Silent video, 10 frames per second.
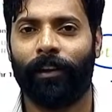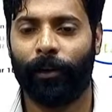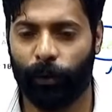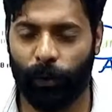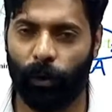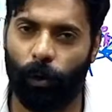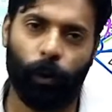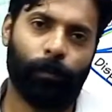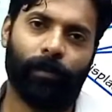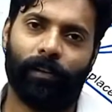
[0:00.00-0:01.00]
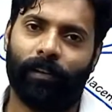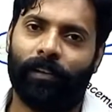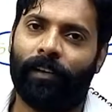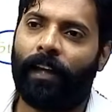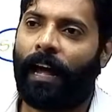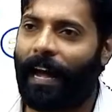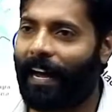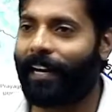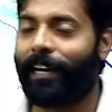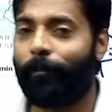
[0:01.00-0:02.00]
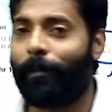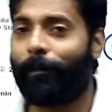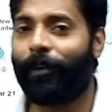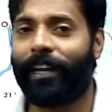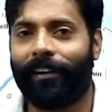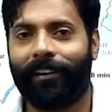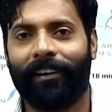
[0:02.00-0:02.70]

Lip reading: to your home, and in between